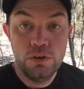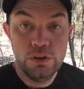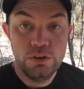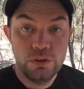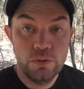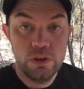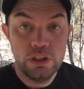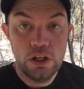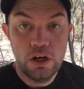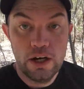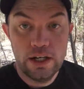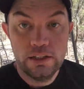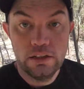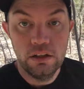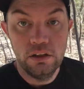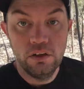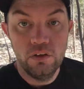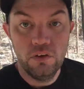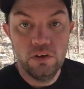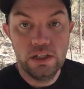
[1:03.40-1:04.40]
You could draw a line
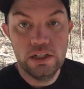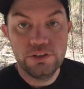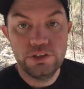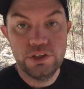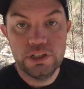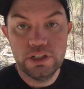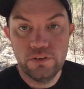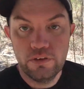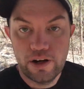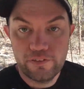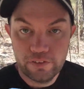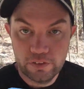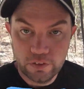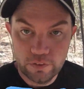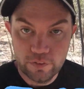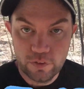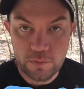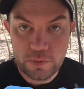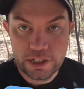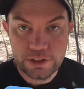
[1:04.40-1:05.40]
along a
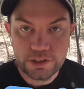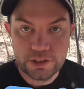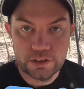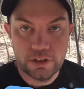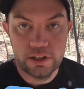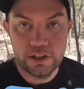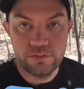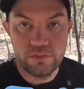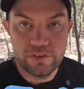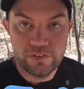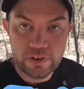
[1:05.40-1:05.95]
geographical formation like a